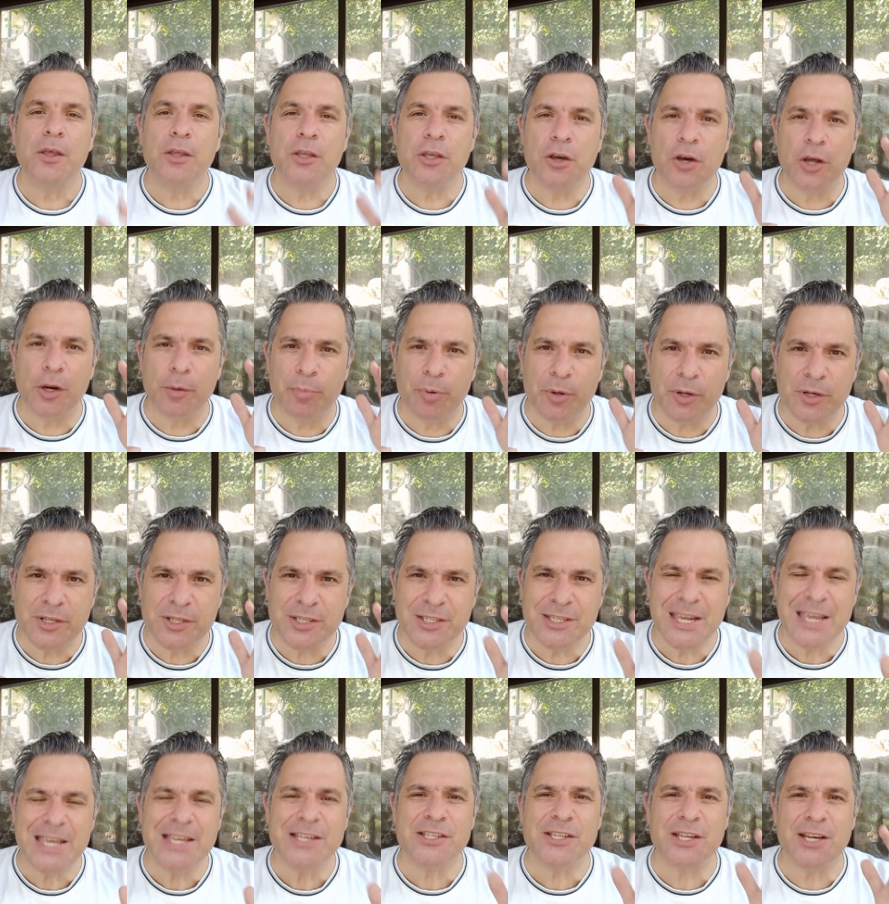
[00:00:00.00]
you've got to put
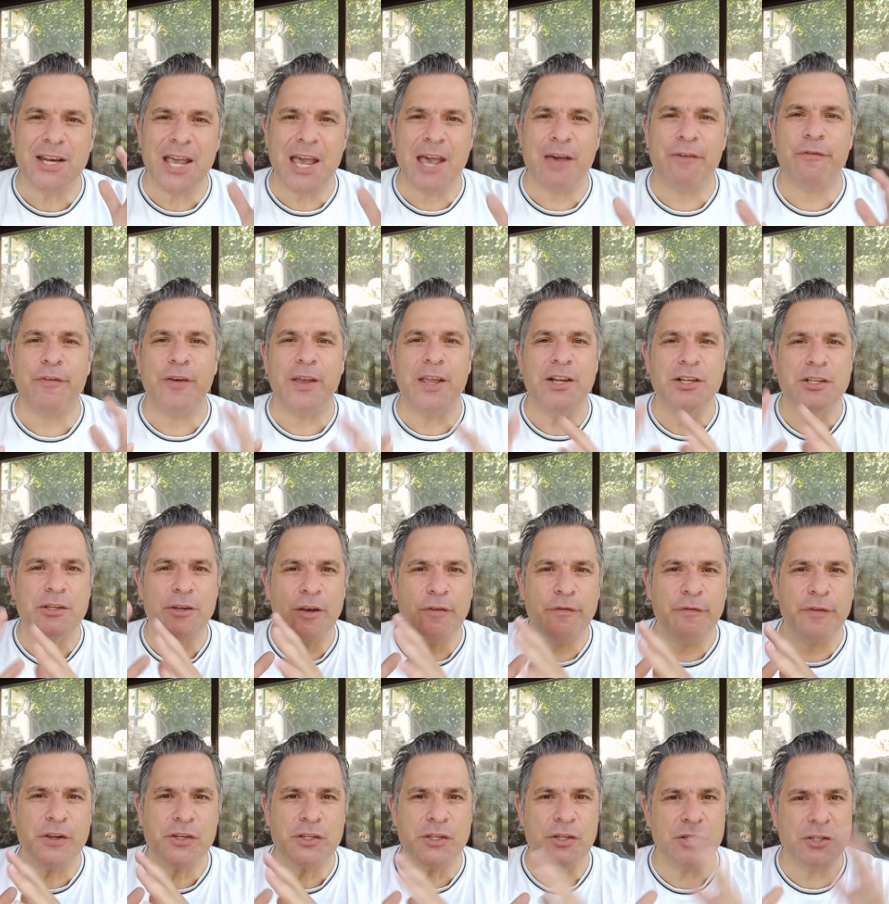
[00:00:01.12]
decent effort into
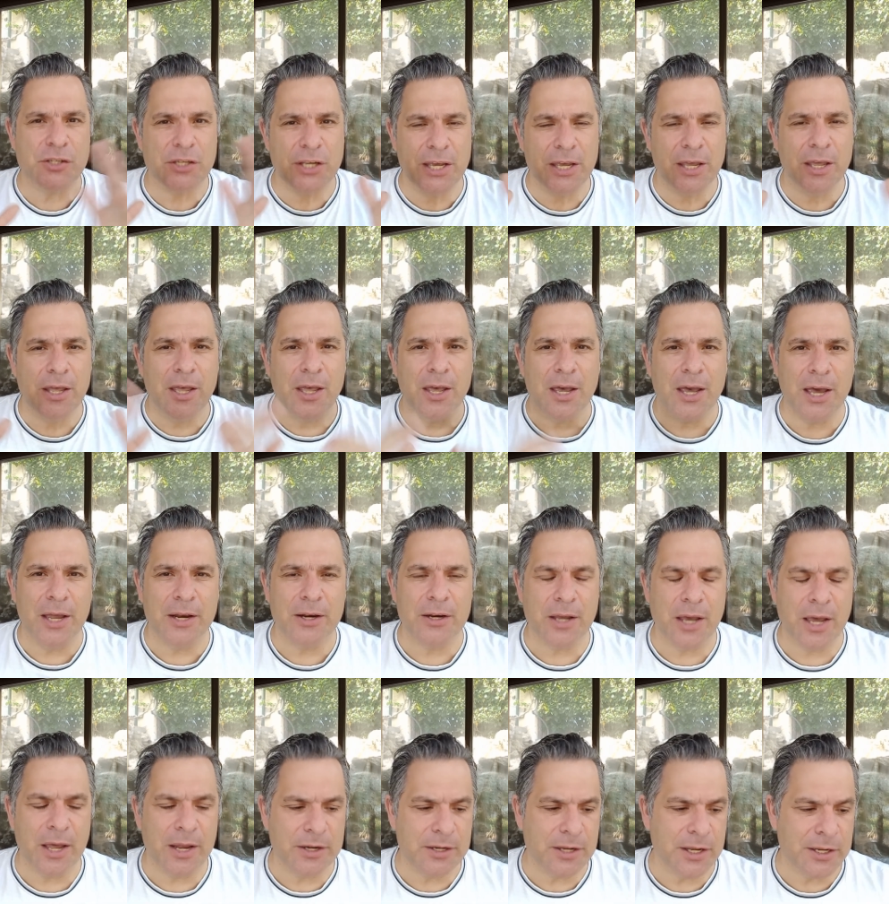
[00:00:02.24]
efficiency
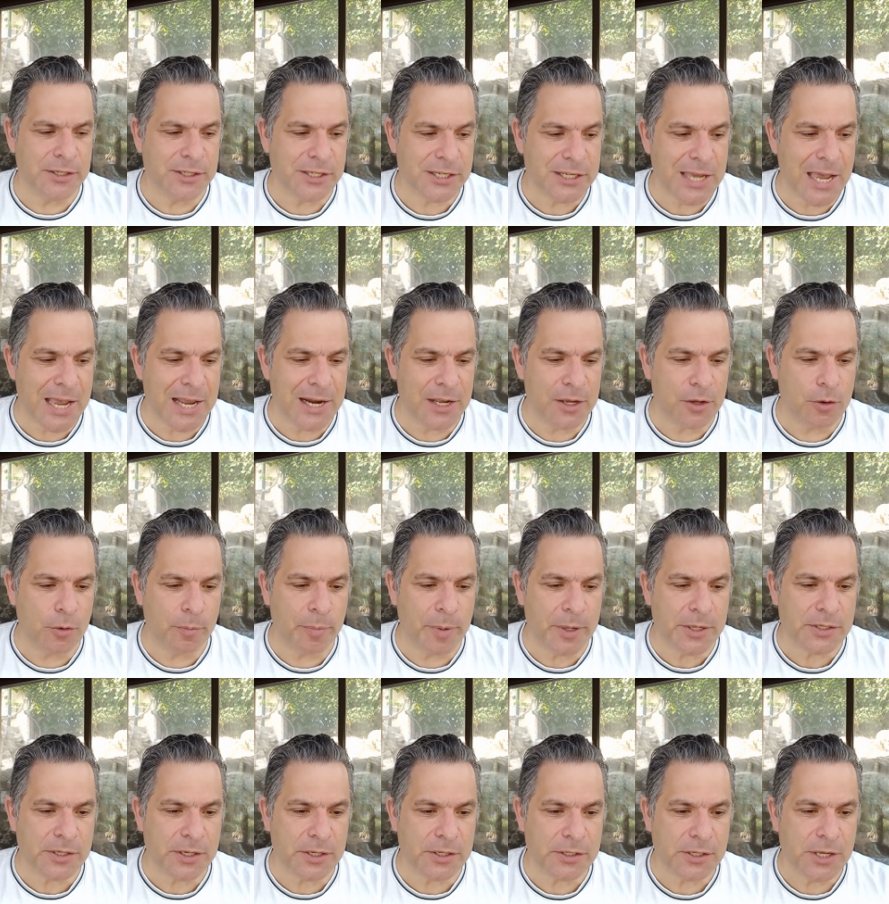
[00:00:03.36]
and scaling your
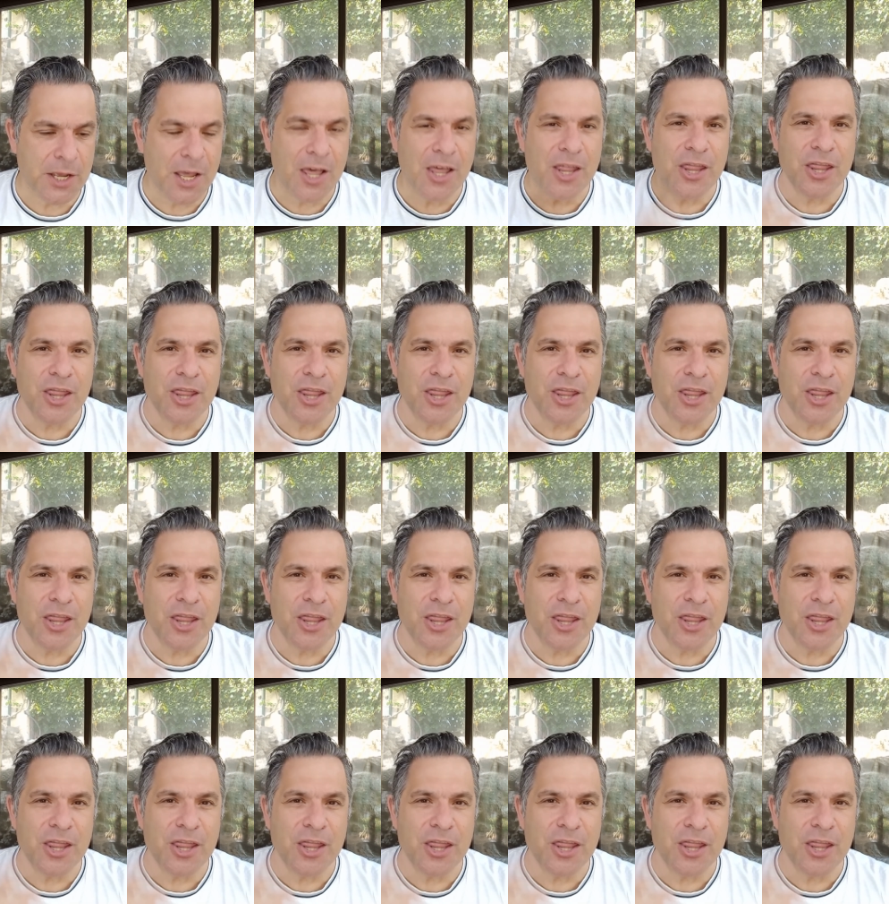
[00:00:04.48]
business.